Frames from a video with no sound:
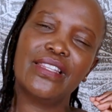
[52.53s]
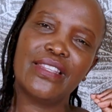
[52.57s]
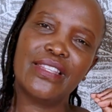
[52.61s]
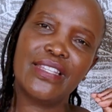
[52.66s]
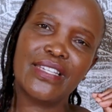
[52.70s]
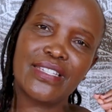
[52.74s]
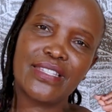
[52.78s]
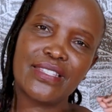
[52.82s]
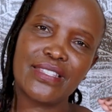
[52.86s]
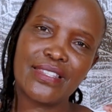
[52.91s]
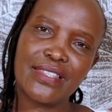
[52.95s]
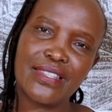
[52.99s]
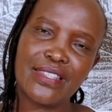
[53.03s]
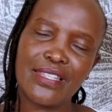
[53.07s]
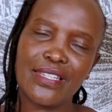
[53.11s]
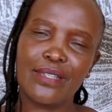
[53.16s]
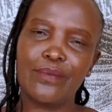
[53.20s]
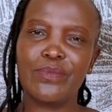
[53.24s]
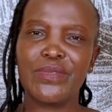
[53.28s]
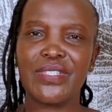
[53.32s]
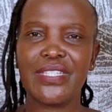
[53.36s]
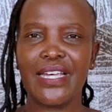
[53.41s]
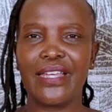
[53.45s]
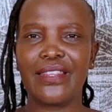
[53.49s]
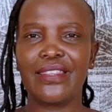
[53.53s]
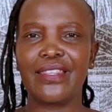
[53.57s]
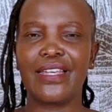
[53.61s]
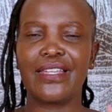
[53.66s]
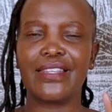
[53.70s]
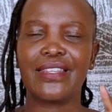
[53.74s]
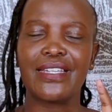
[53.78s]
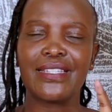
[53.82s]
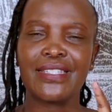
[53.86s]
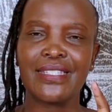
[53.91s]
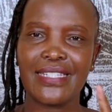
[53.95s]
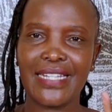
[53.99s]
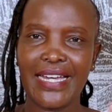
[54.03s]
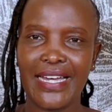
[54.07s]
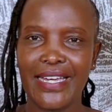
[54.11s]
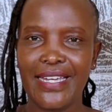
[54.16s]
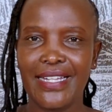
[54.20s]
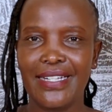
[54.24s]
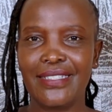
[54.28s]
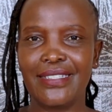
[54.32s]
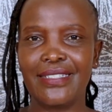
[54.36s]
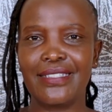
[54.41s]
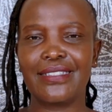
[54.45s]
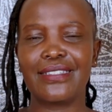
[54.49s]
The themes and the
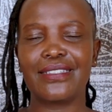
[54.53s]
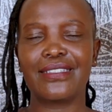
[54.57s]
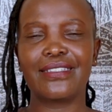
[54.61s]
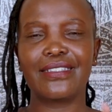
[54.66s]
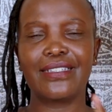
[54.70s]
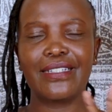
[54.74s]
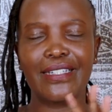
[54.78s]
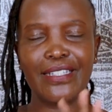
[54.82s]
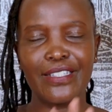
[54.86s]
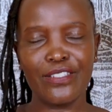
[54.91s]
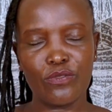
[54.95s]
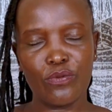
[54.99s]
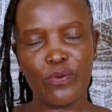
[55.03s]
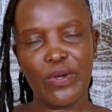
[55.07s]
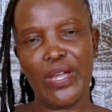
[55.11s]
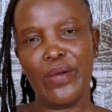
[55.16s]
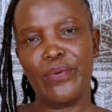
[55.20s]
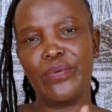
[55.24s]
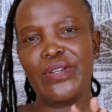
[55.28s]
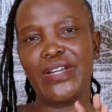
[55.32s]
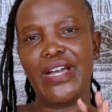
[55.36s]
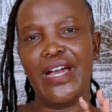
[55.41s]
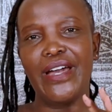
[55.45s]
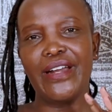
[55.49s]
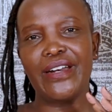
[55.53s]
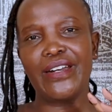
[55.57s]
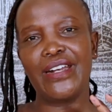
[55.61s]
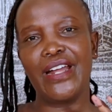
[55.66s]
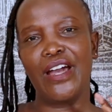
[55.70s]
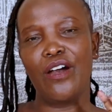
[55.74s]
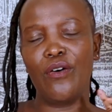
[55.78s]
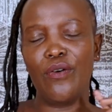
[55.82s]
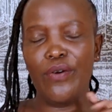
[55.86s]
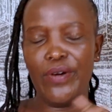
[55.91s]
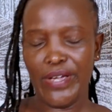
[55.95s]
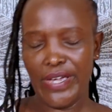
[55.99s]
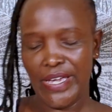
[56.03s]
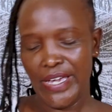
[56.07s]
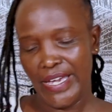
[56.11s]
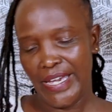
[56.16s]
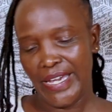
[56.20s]
styles is where we are now